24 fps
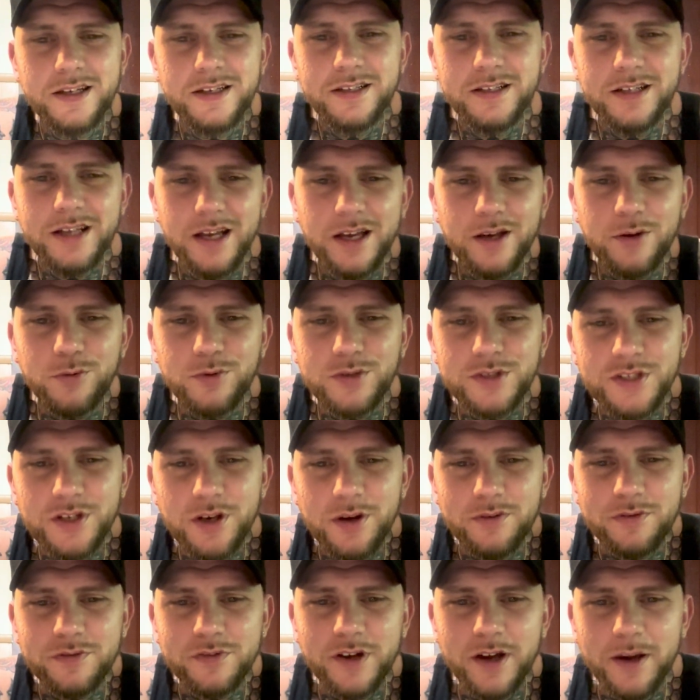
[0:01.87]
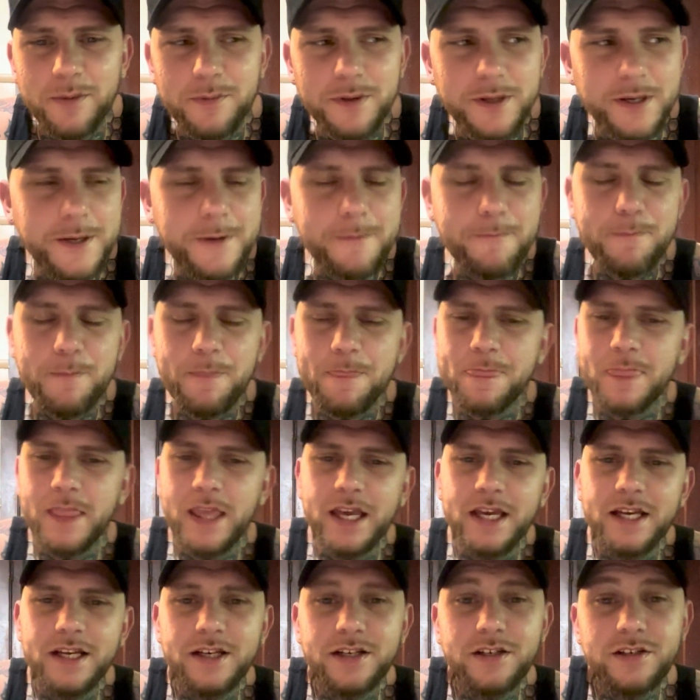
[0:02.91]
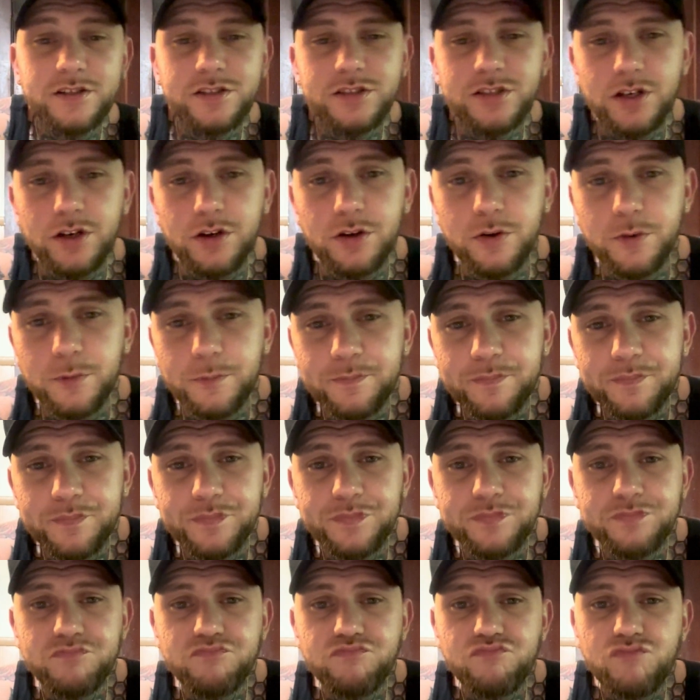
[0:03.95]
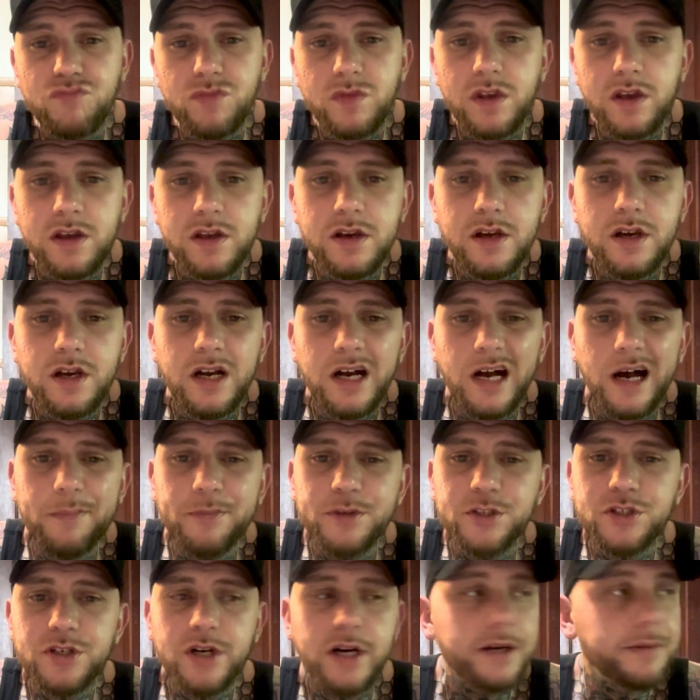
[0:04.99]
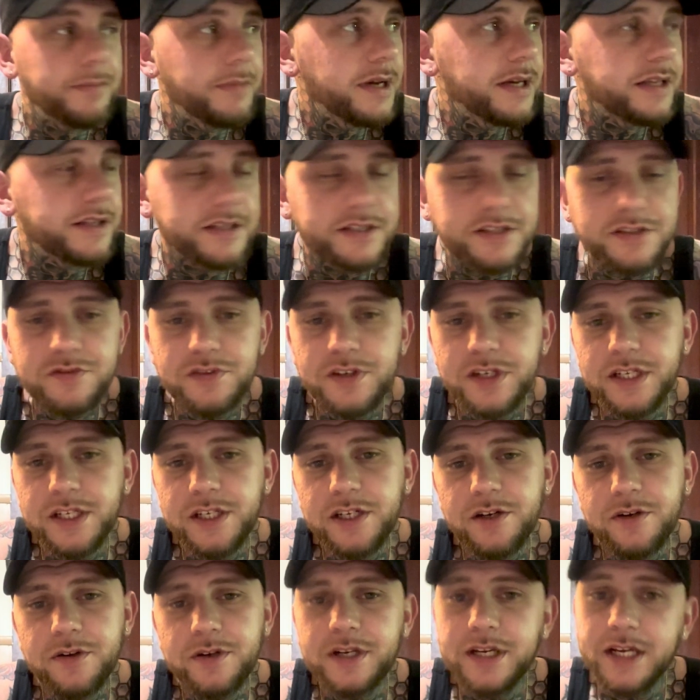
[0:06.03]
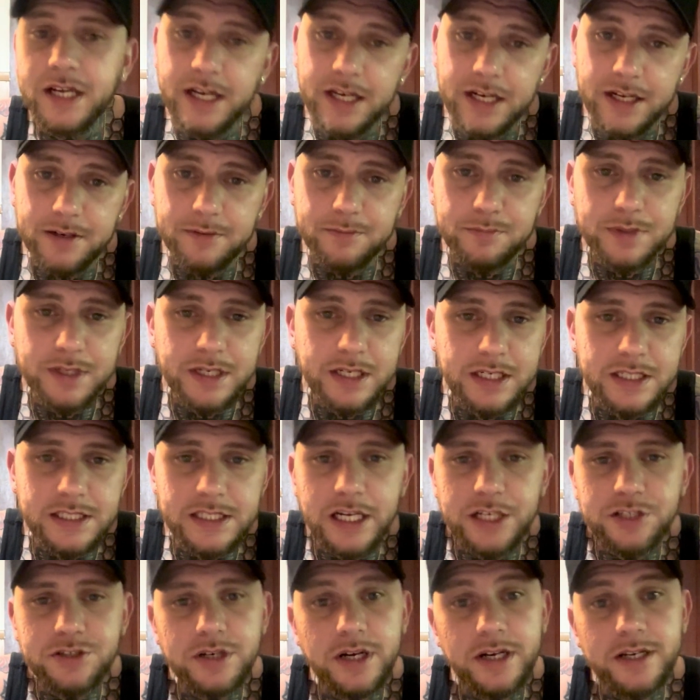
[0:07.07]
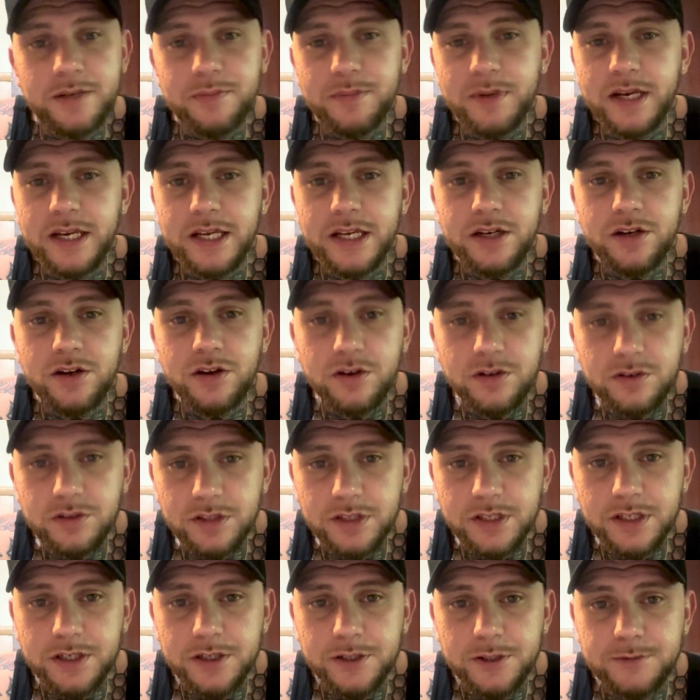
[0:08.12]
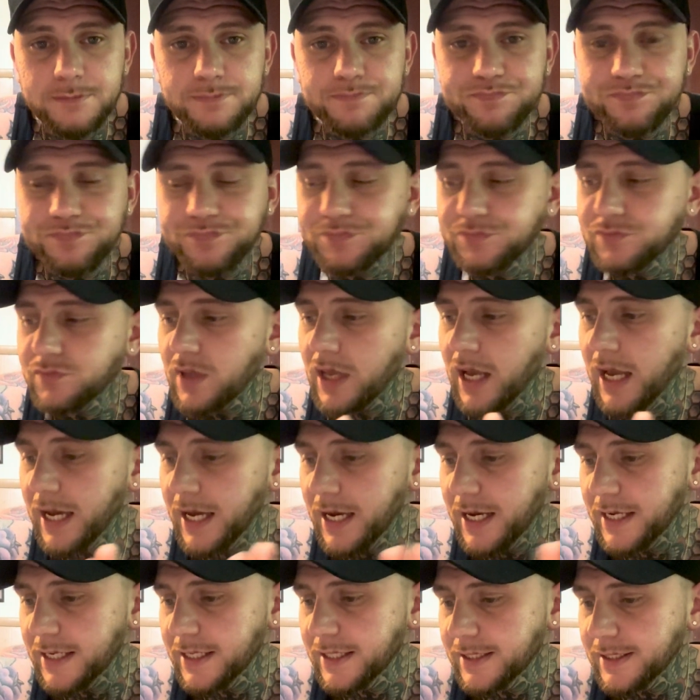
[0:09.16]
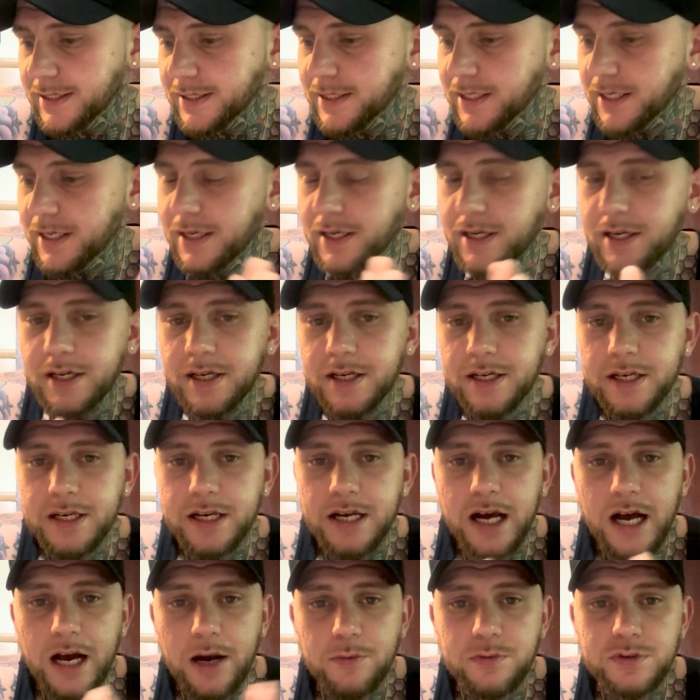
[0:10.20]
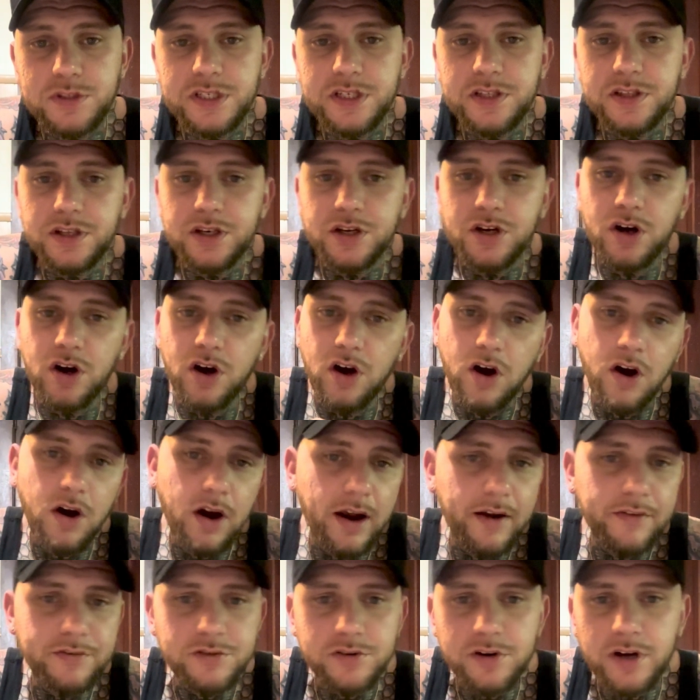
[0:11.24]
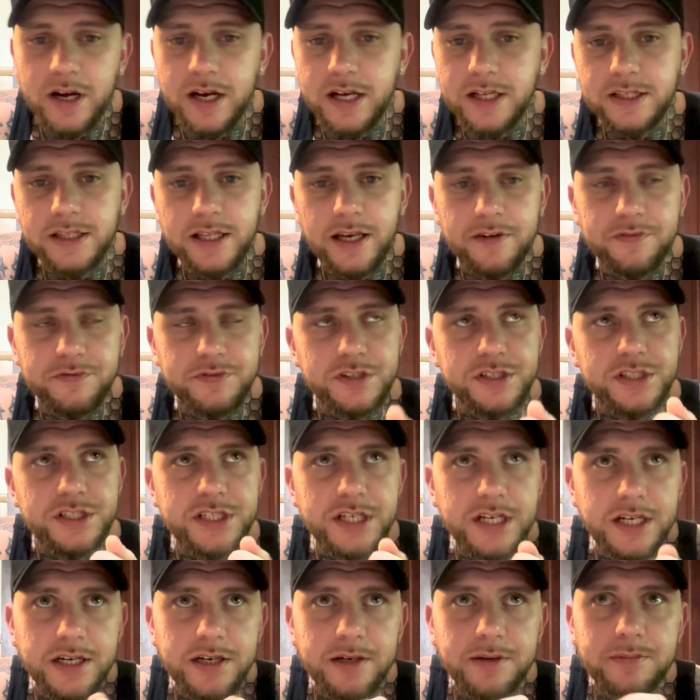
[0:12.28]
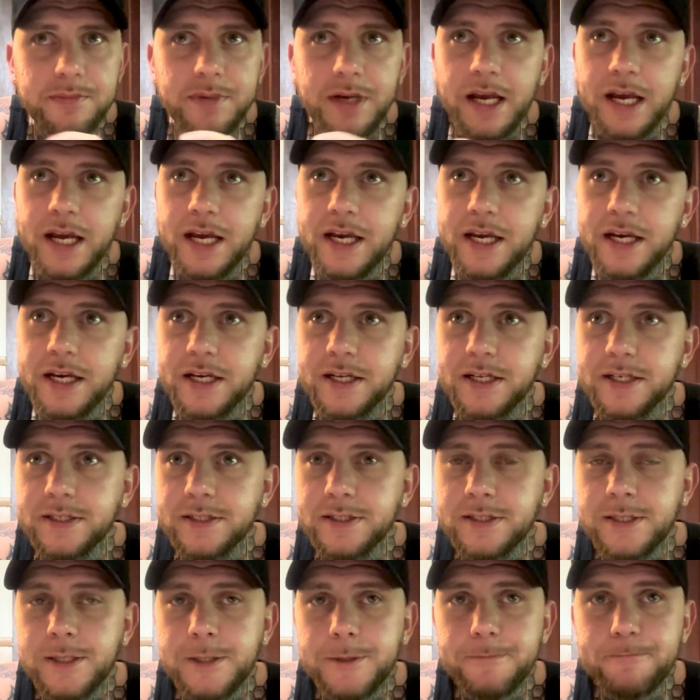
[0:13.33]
Hey, what's up, family? So, I'm gonna try to make this video again because I tried to make it earlier and I was in the car after I had left the gym, and